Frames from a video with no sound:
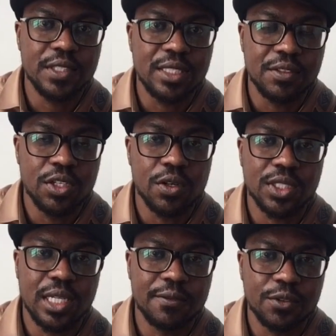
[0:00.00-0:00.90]
if this video
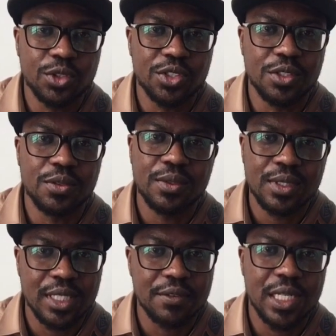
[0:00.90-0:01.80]
was helpful to
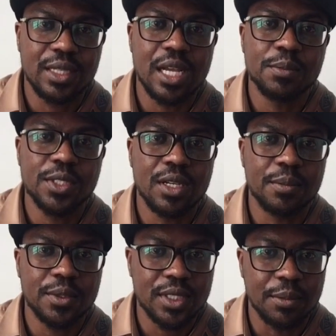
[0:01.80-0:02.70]
you, give it a thumbs
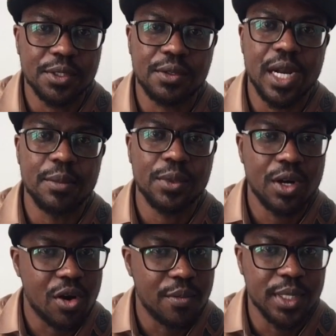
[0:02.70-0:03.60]
up,
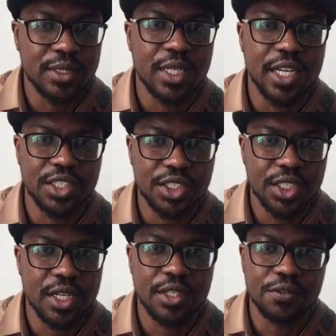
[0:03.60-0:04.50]
subscribe, comment, and
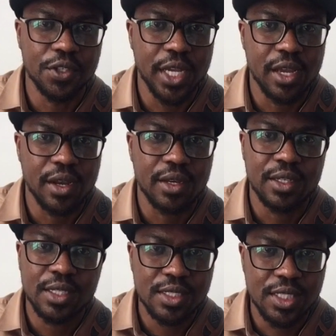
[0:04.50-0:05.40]
share if you
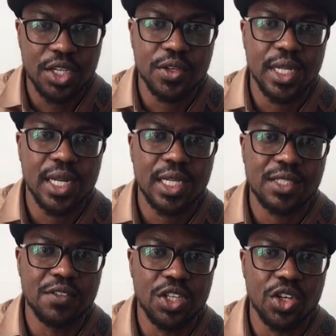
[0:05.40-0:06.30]
care. See you in the
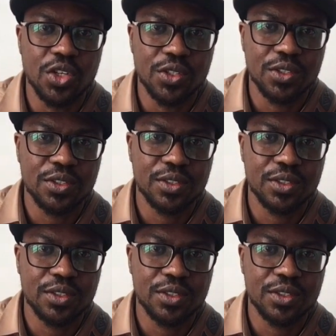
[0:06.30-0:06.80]
next video.